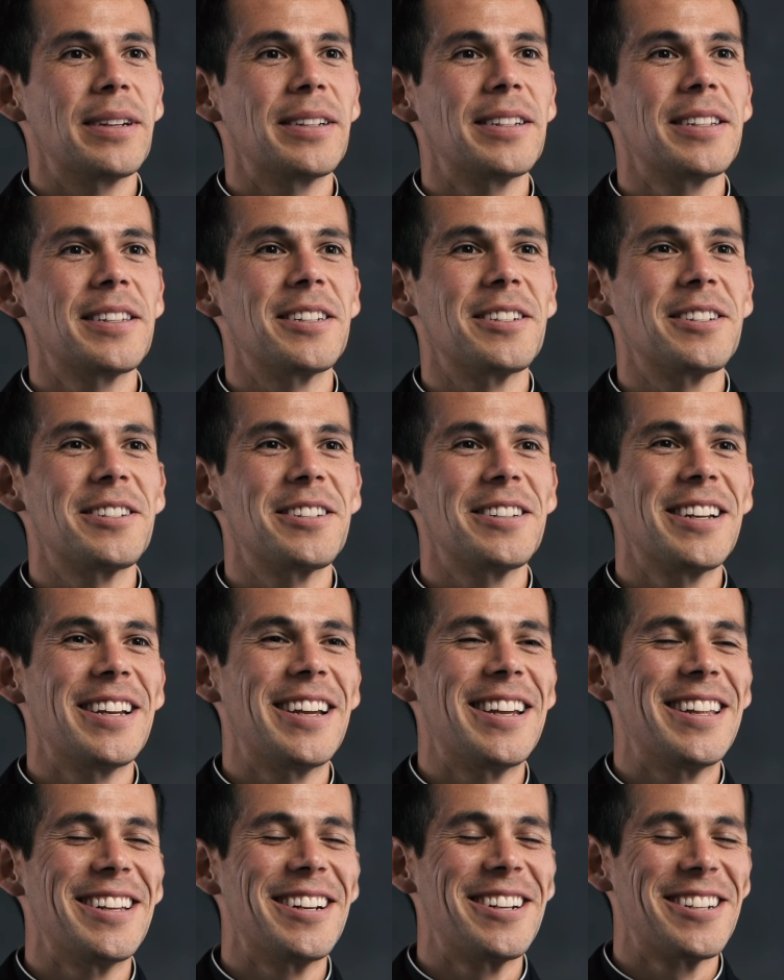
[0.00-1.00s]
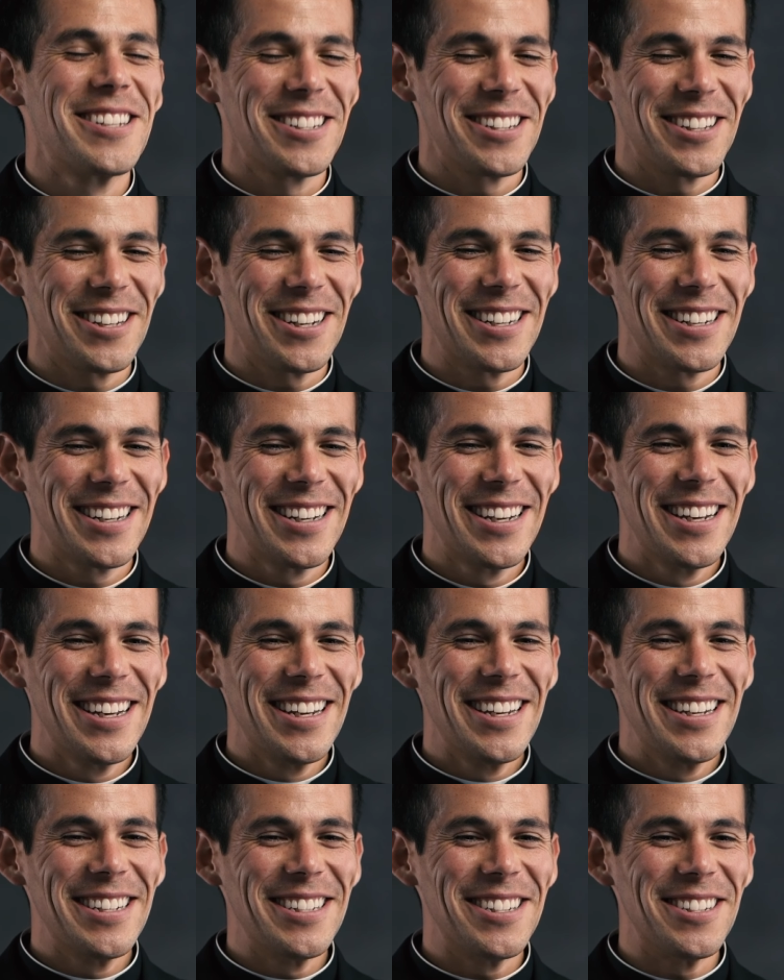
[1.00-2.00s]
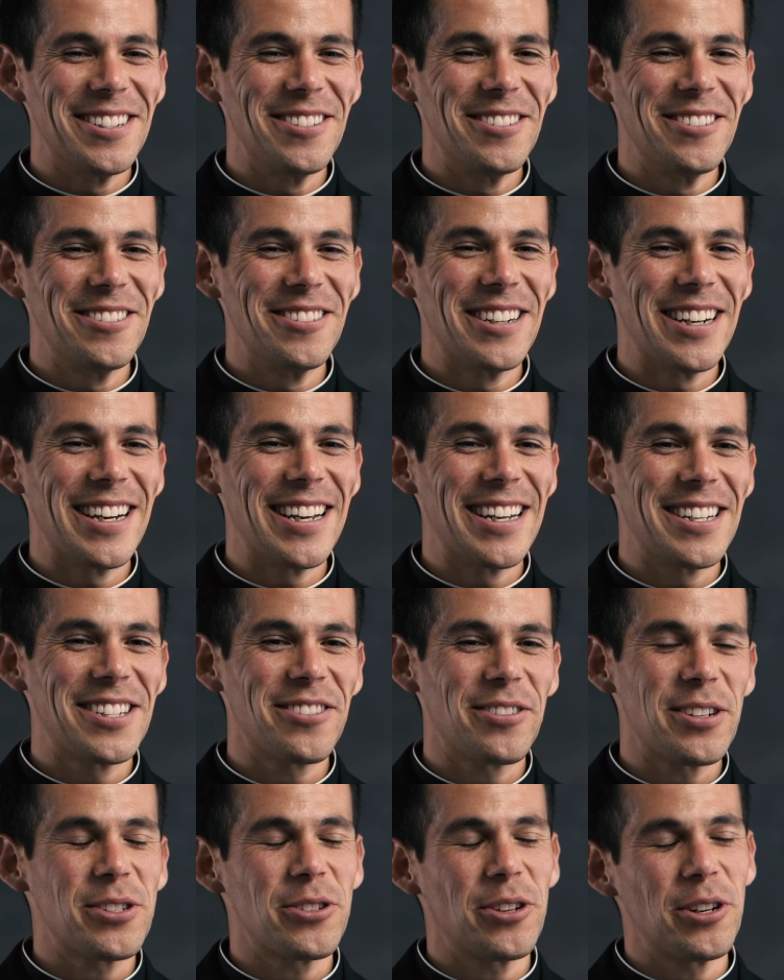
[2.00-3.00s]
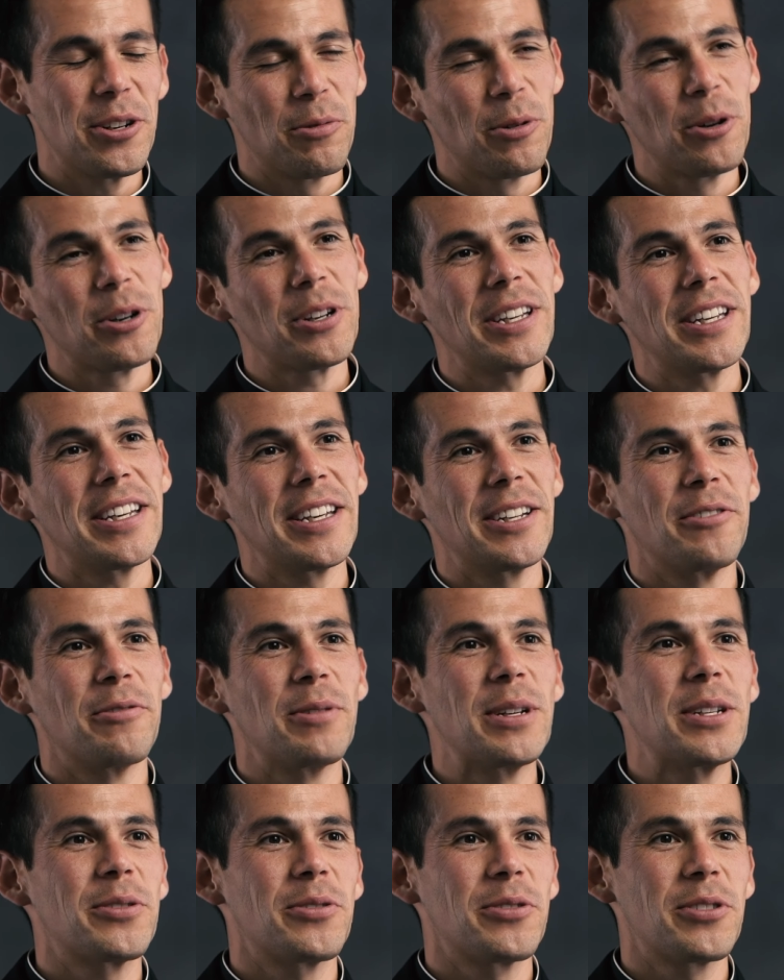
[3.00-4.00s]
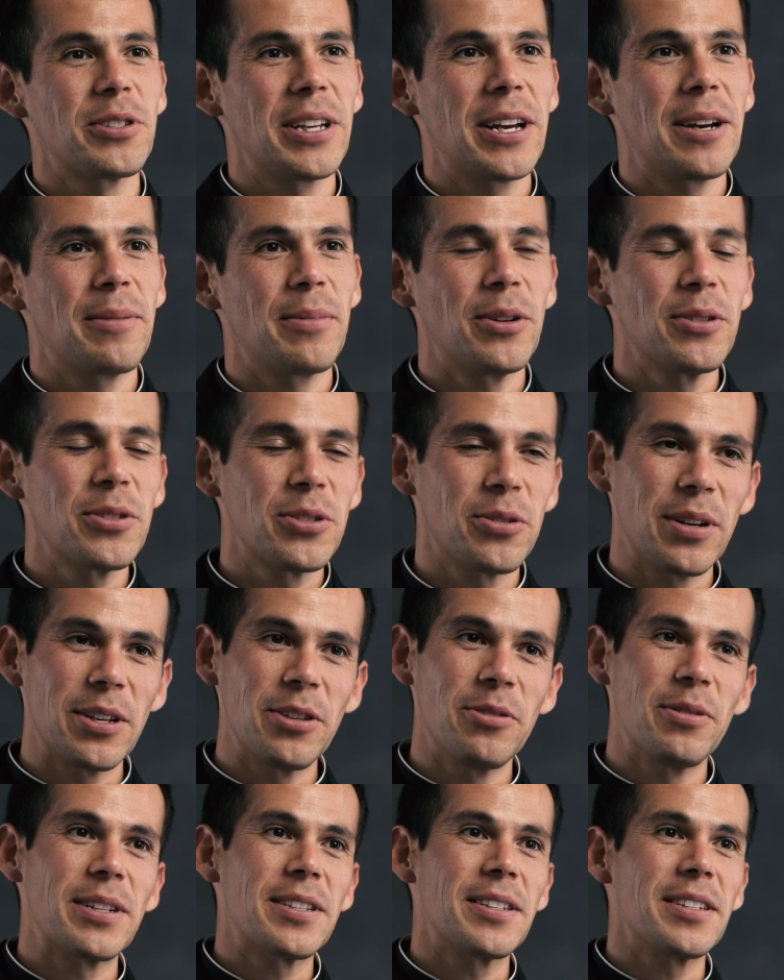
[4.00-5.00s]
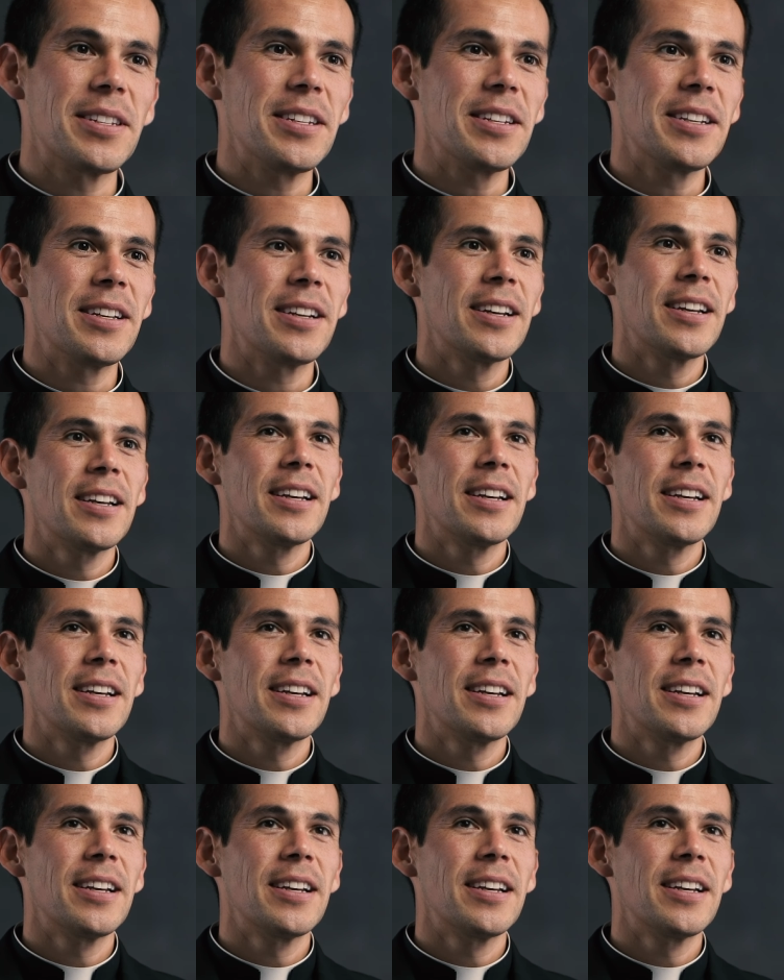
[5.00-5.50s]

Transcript: decision. There's a lot to do. And so I started working in a research lab also at USC.